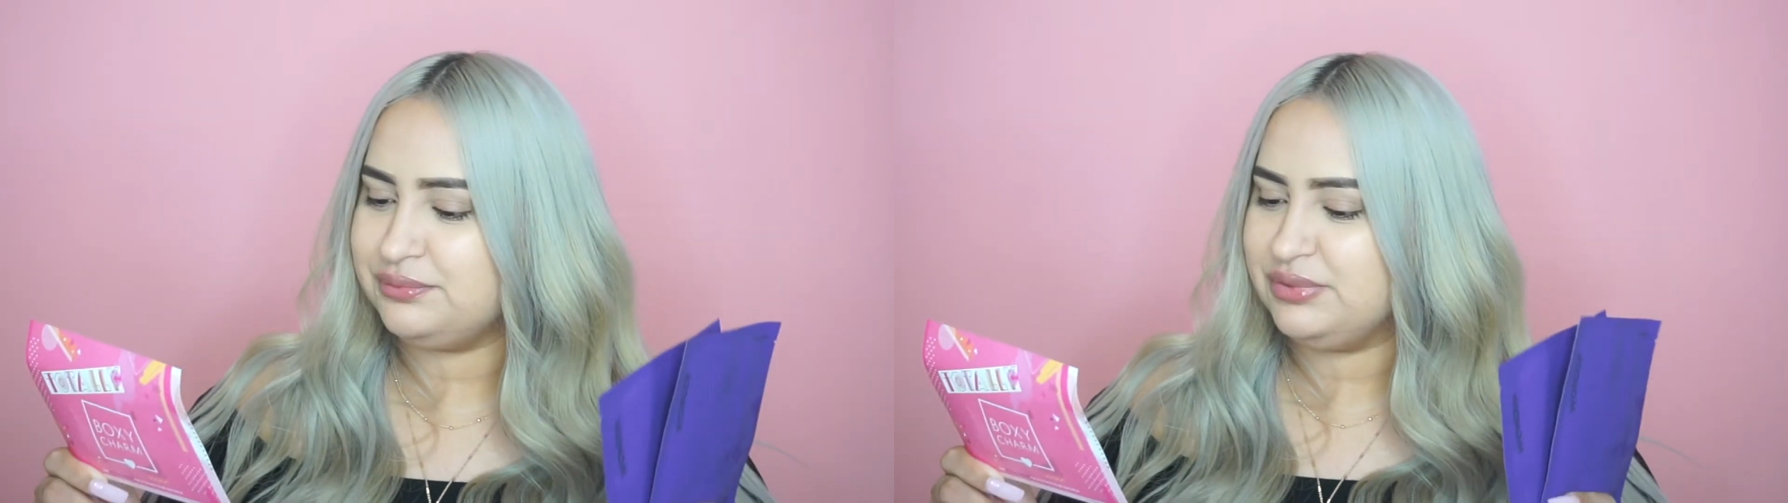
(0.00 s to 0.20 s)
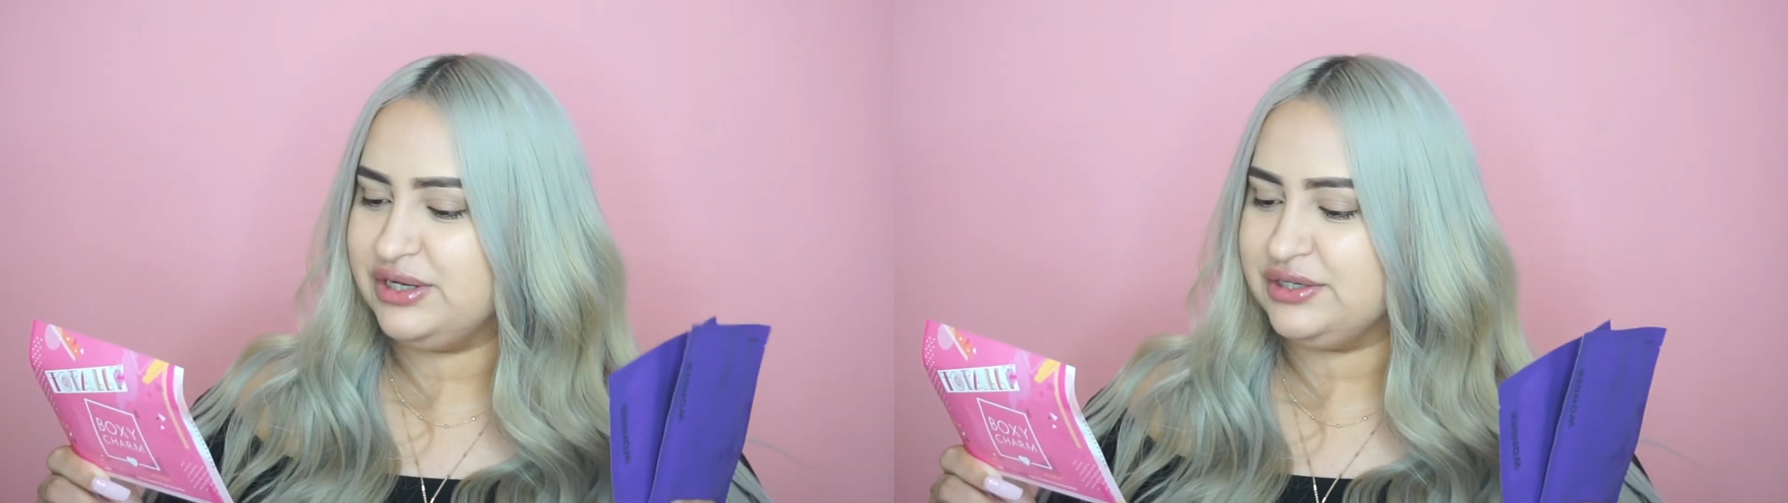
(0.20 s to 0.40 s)

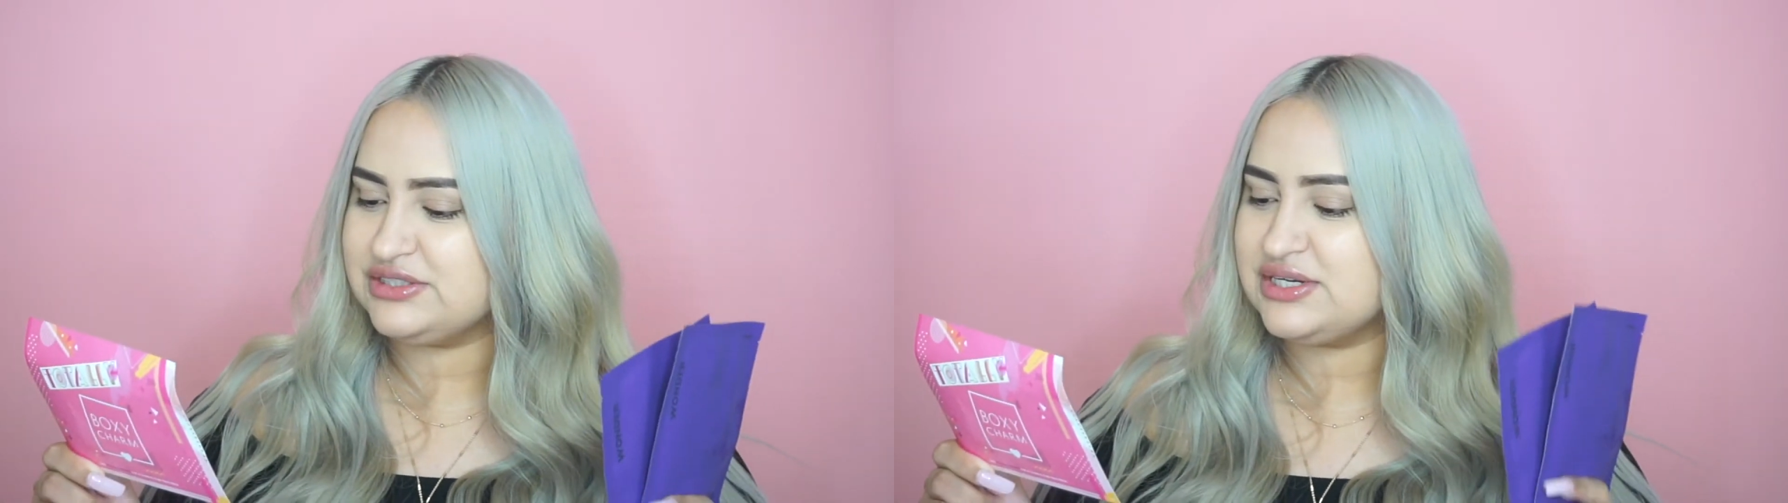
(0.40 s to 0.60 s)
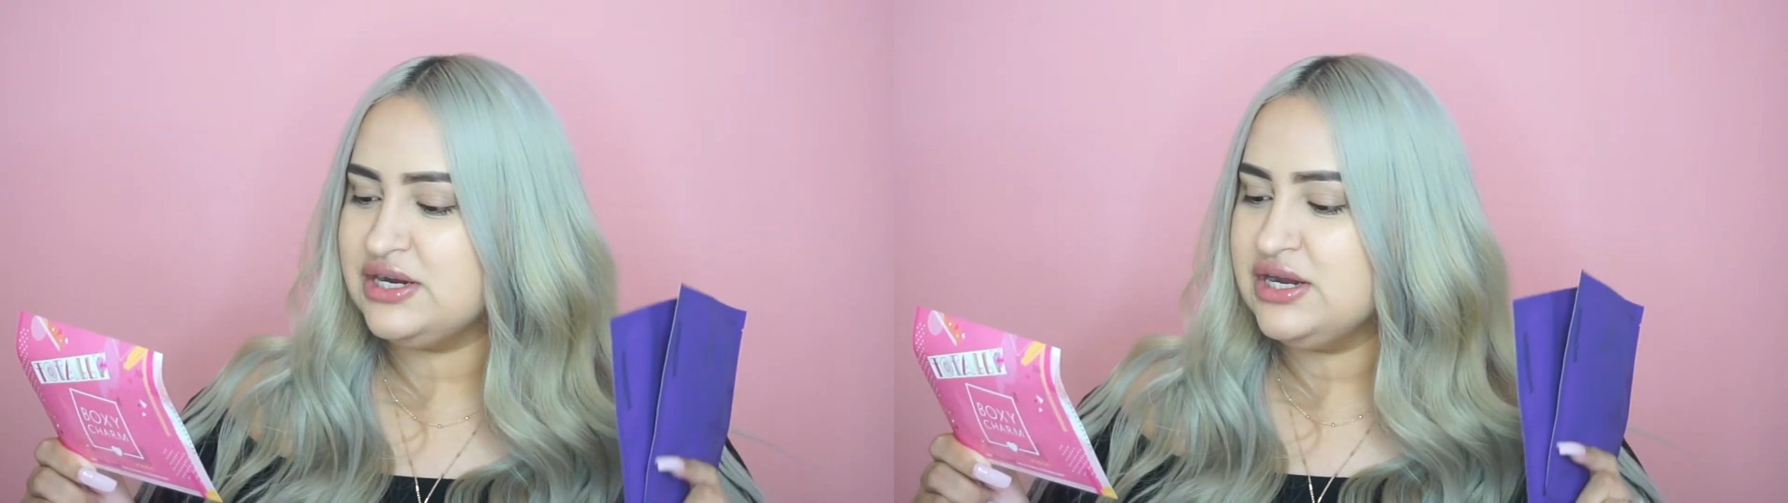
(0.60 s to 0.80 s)

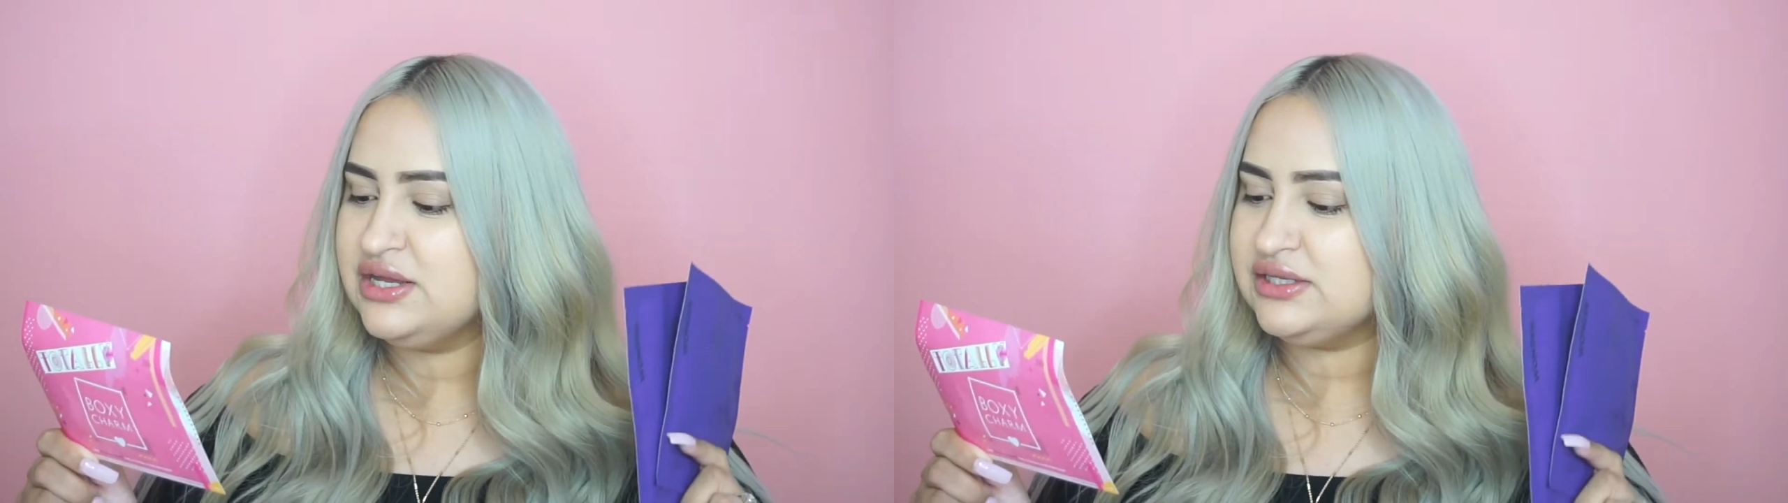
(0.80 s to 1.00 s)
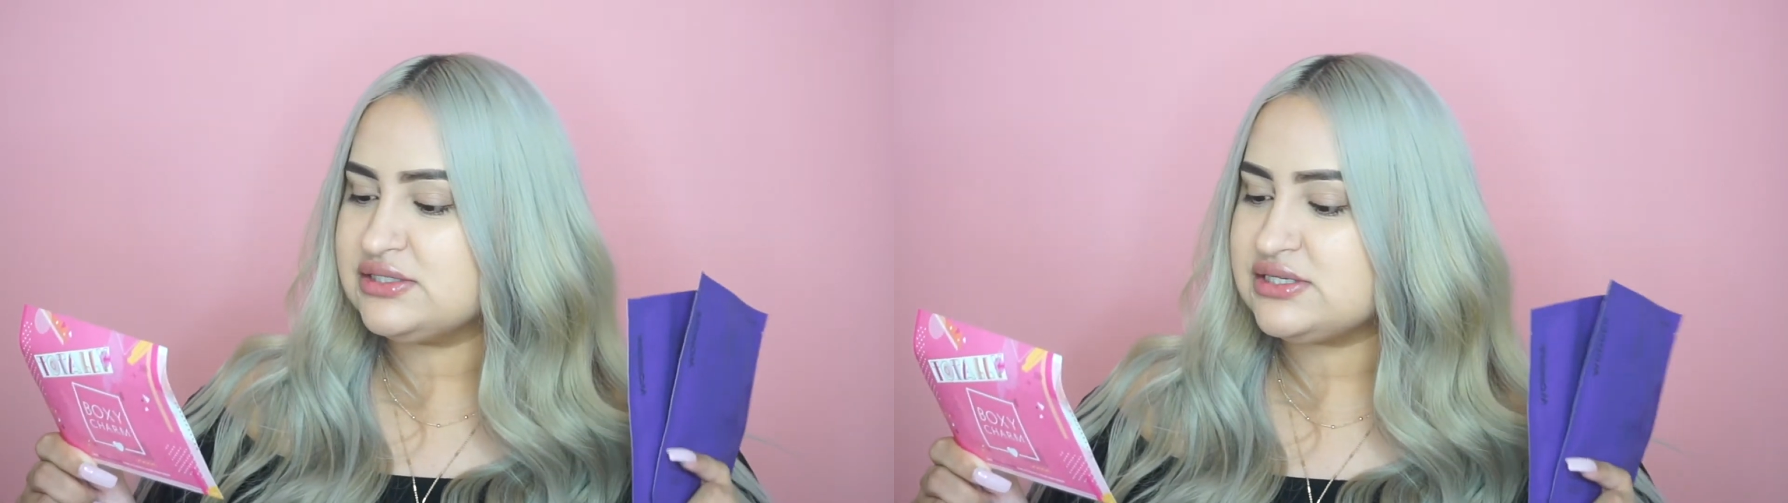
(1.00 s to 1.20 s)
But
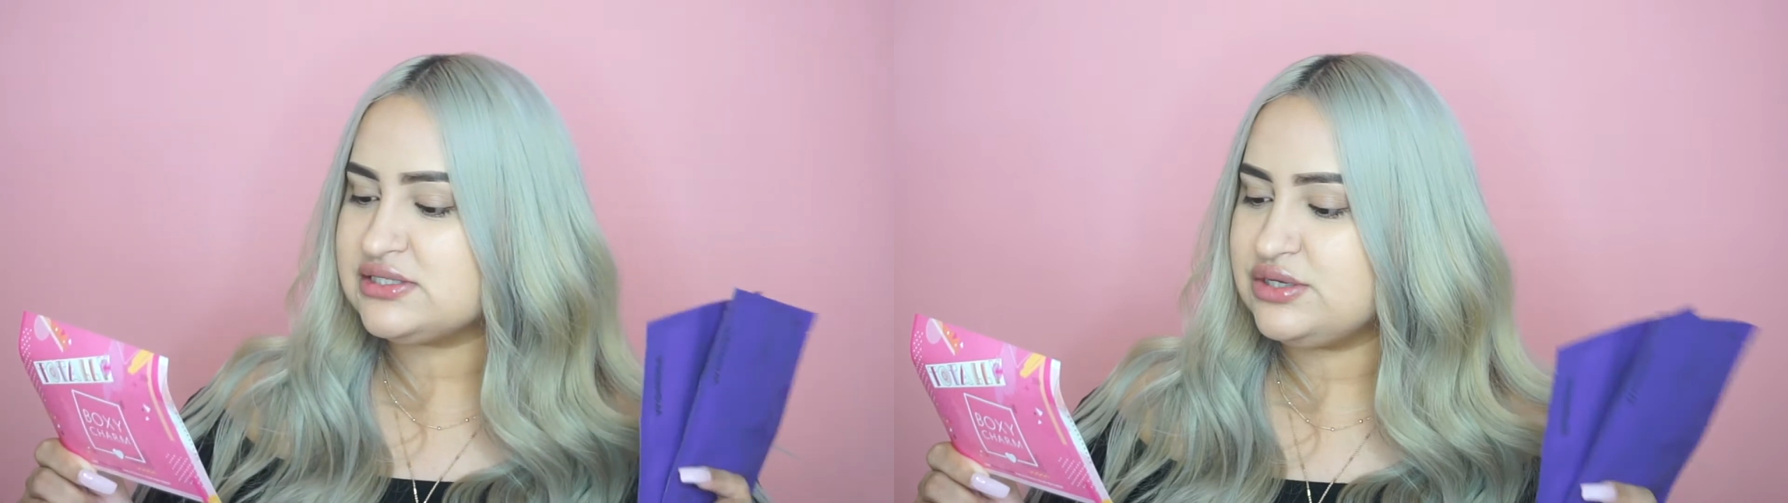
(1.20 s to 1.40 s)
this is